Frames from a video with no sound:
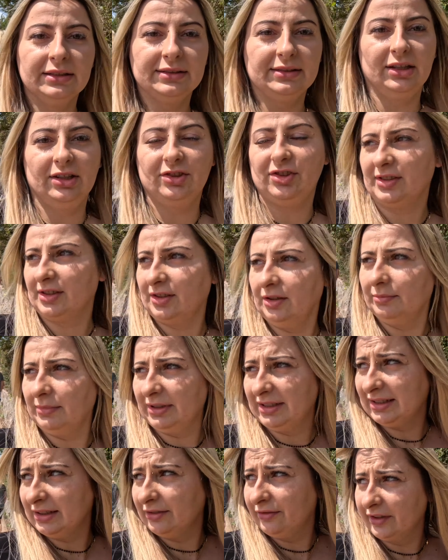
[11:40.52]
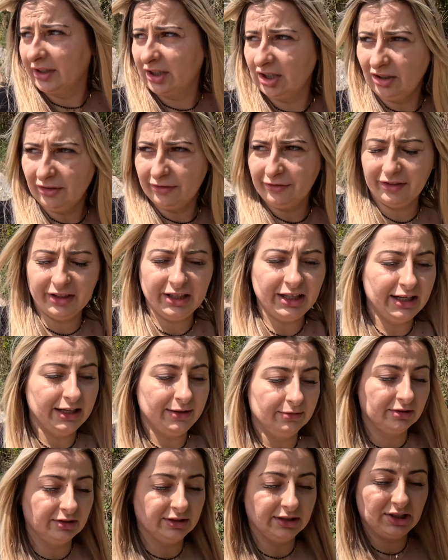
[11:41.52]
So I just got myself a coffee and
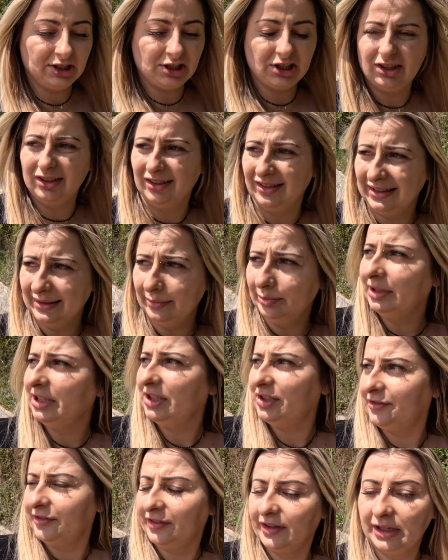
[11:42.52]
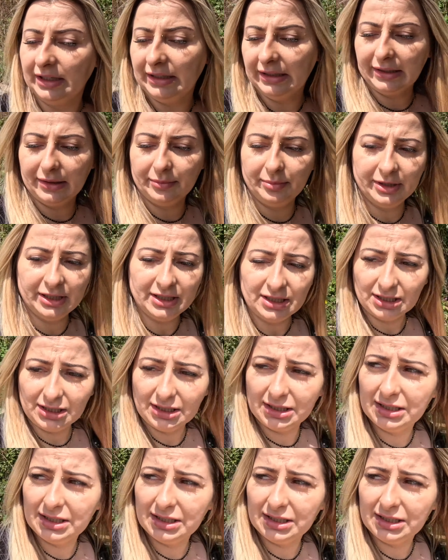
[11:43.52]
I'm gonna chill on the beach for a little bit.